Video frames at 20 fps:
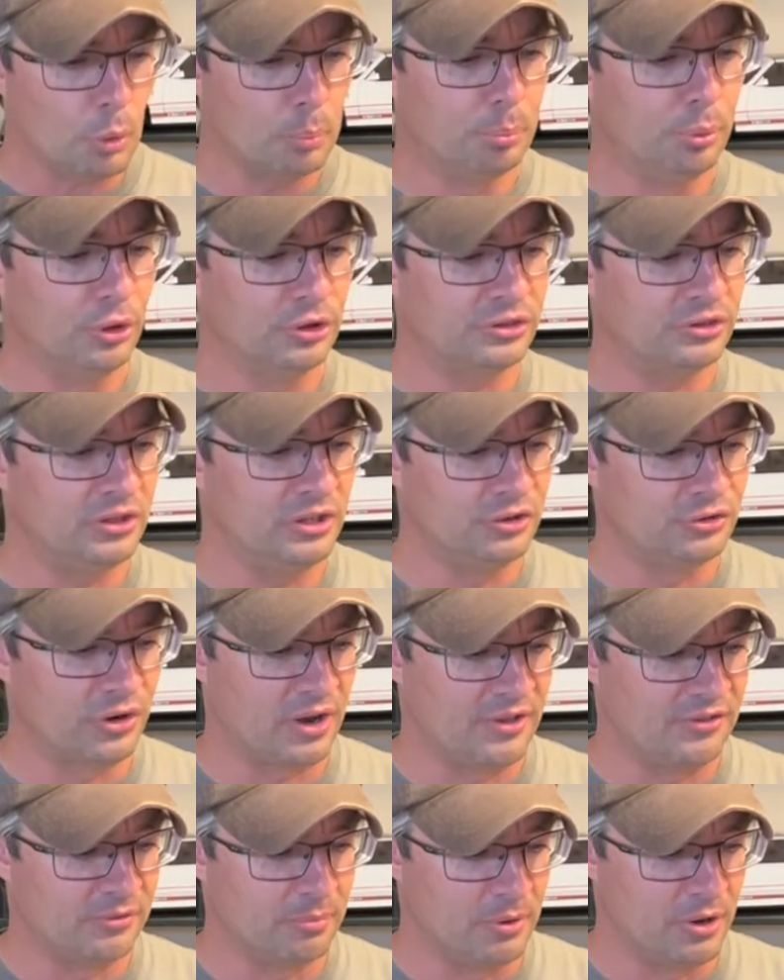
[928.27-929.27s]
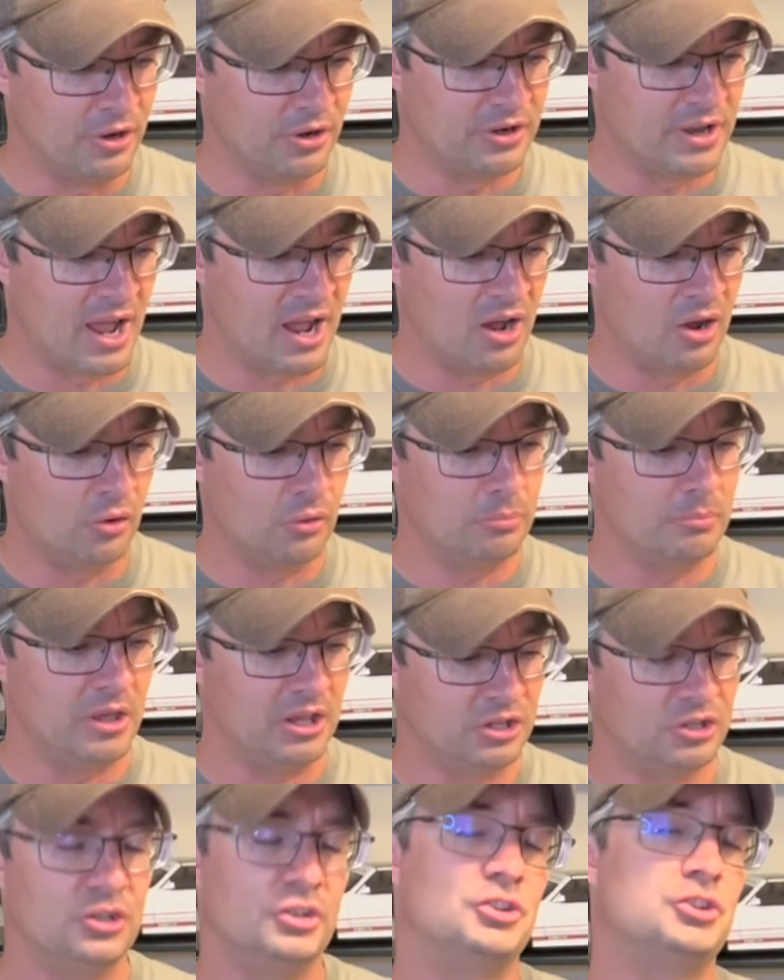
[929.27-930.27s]
Put the transmitter down,
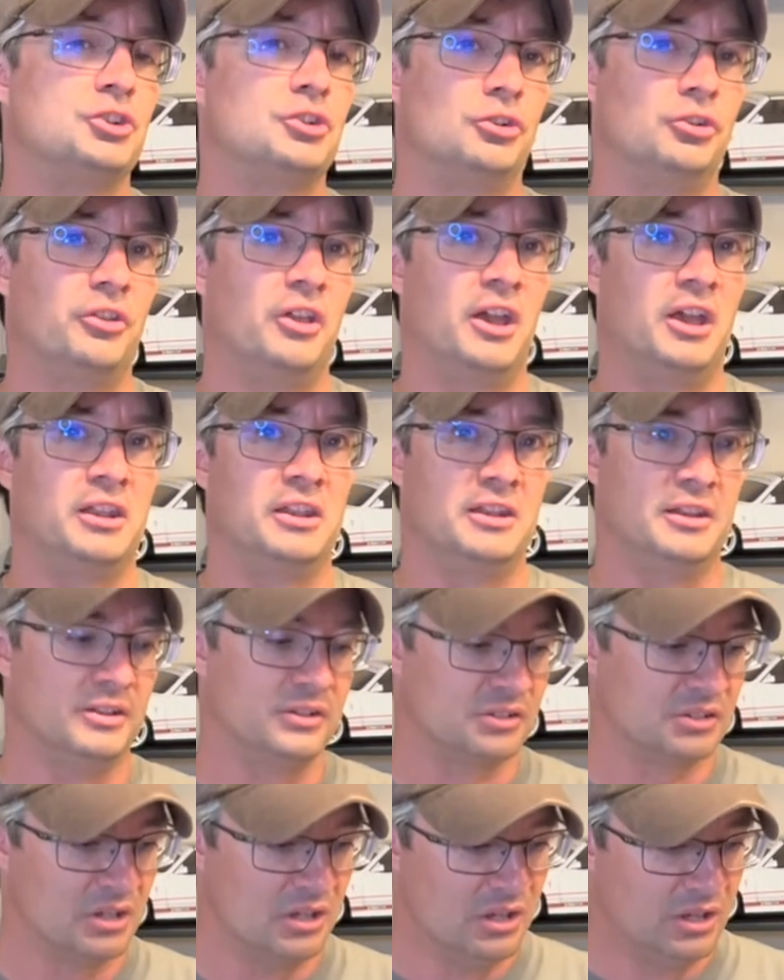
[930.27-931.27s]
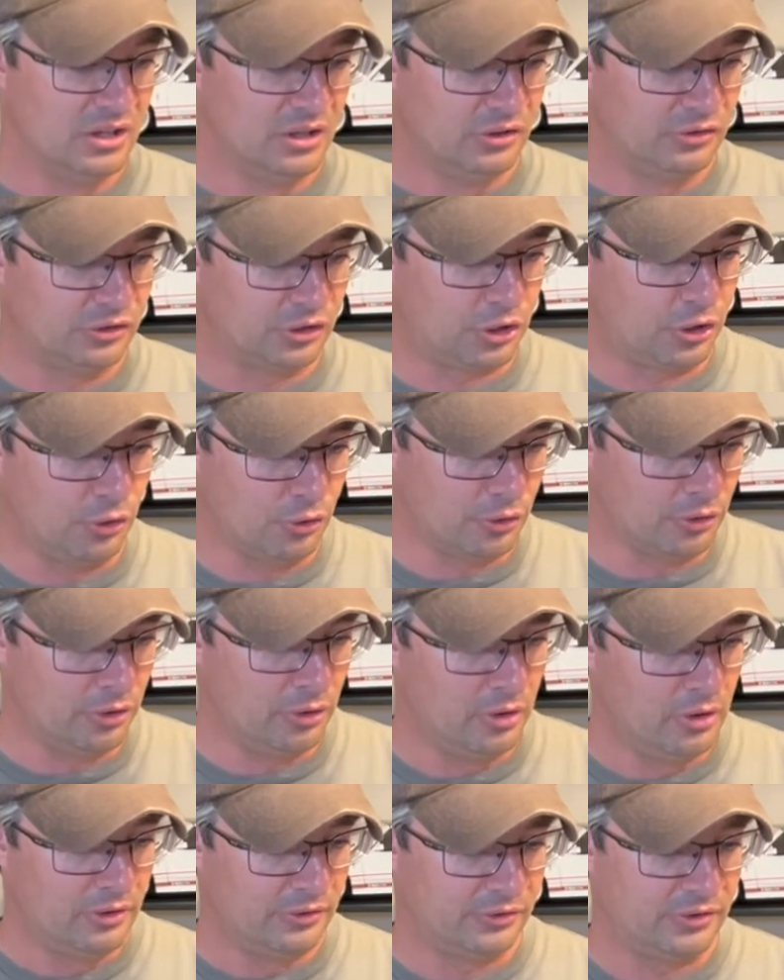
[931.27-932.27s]
making sure that it is
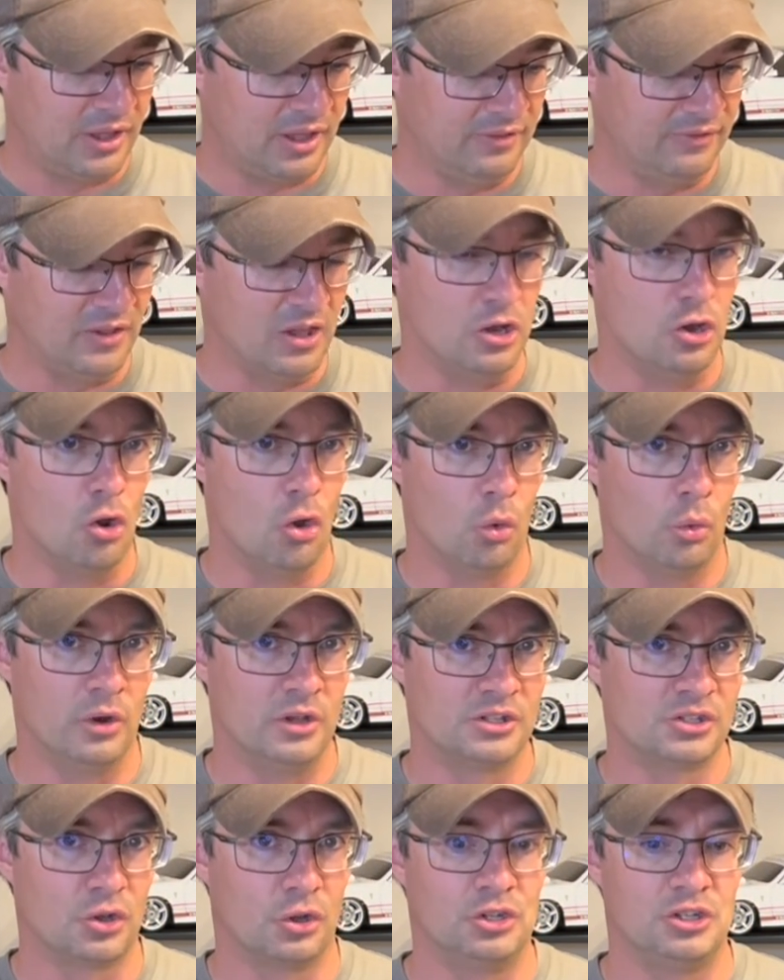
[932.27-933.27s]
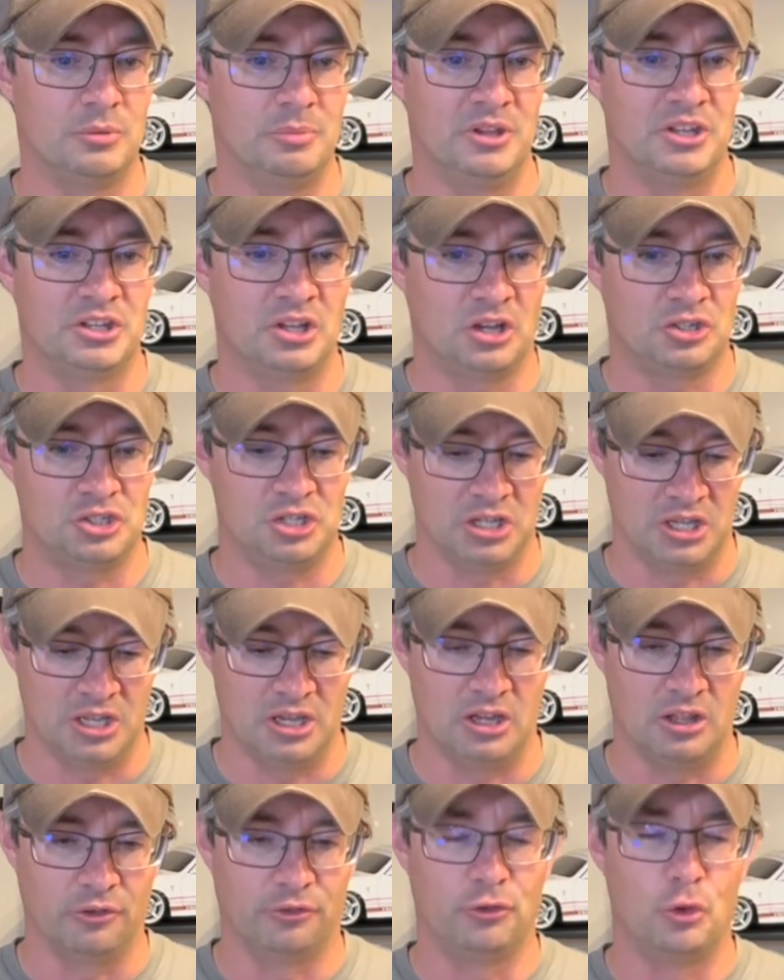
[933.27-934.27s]
secure, safe, and no one is going to be touching
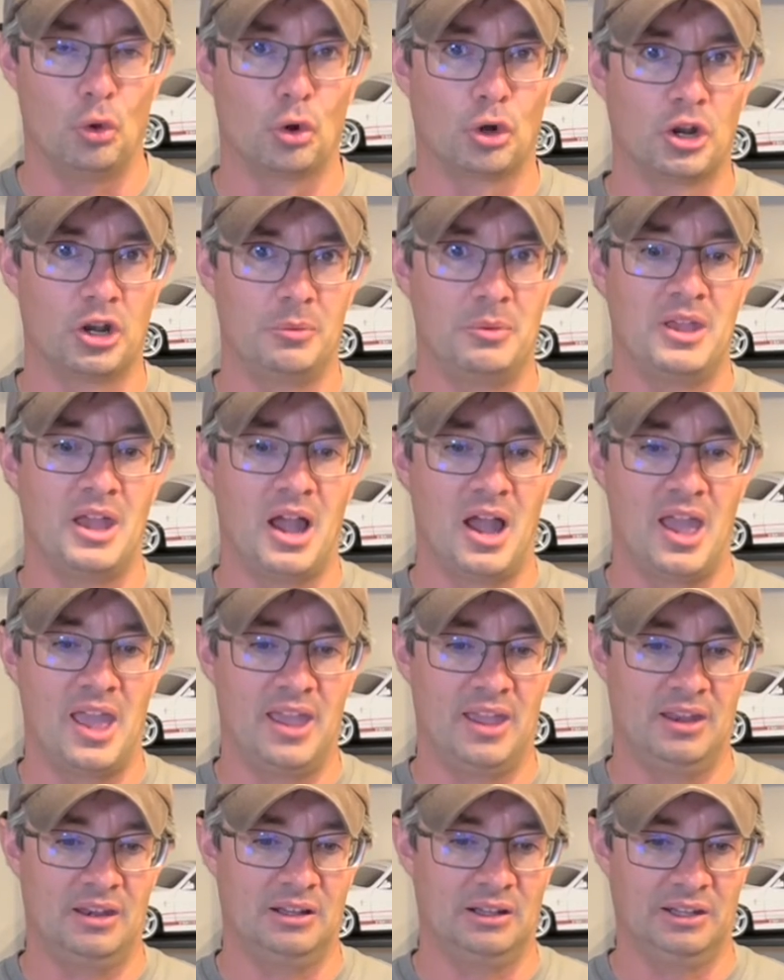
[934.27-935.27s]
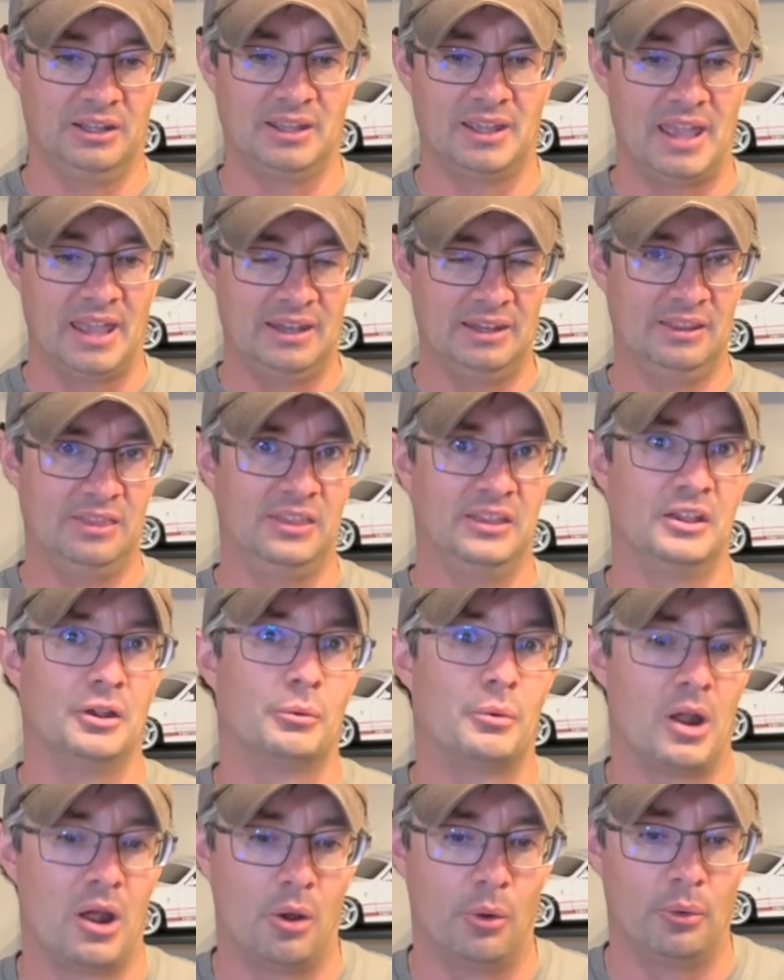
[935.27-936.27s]
it if you're going to be handling anything
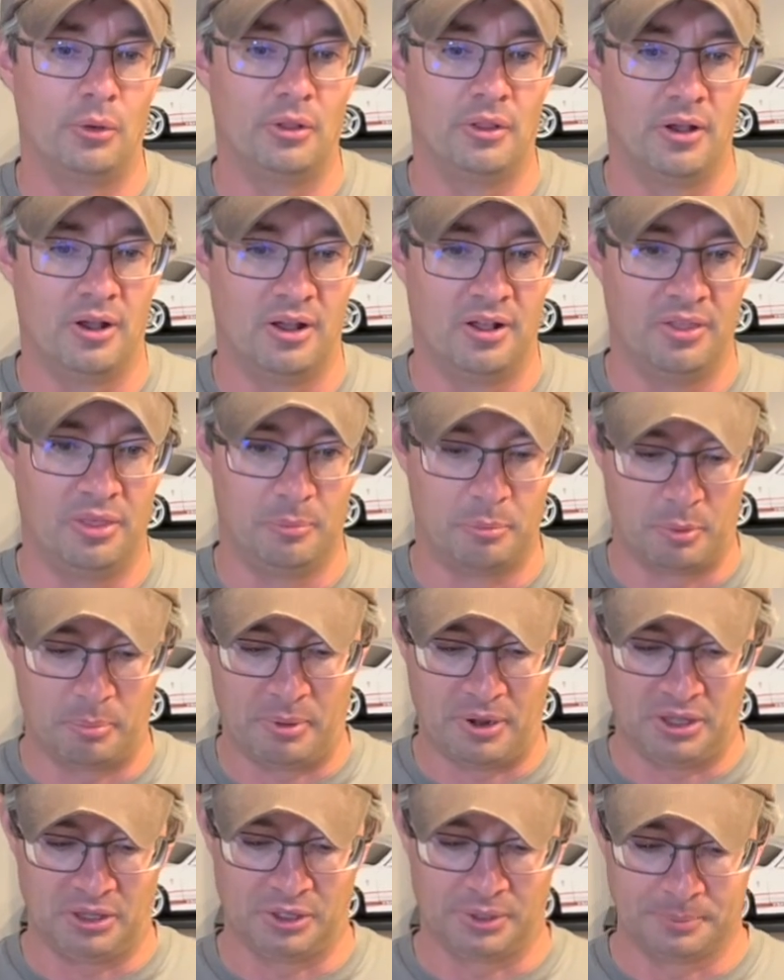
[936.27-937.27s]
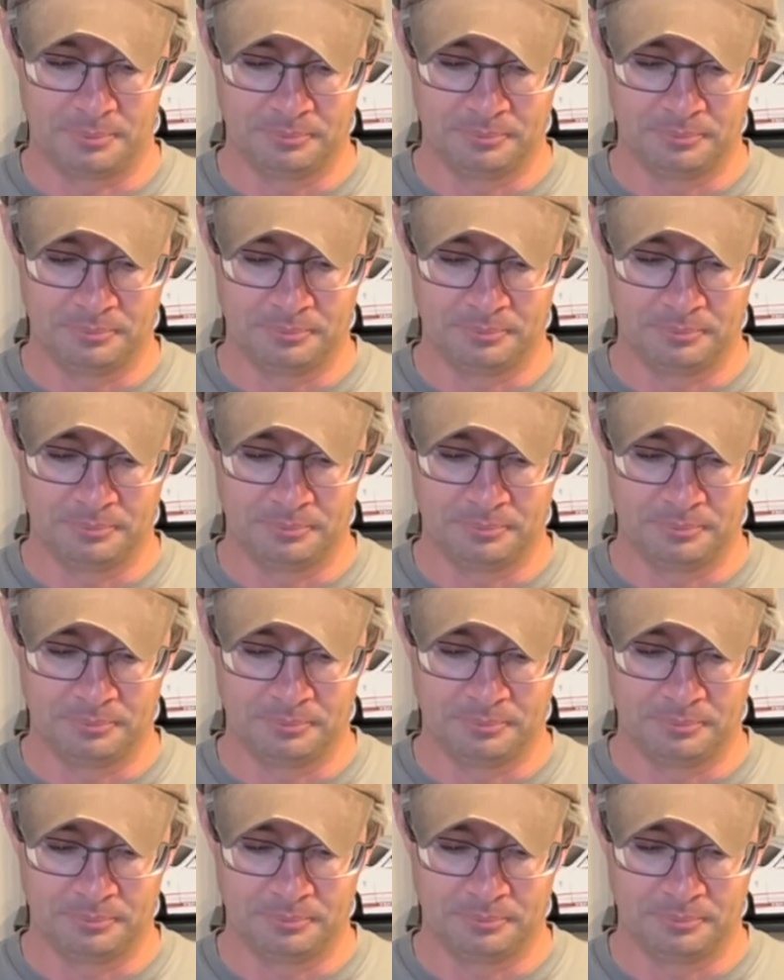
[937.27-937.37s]
around the propeller.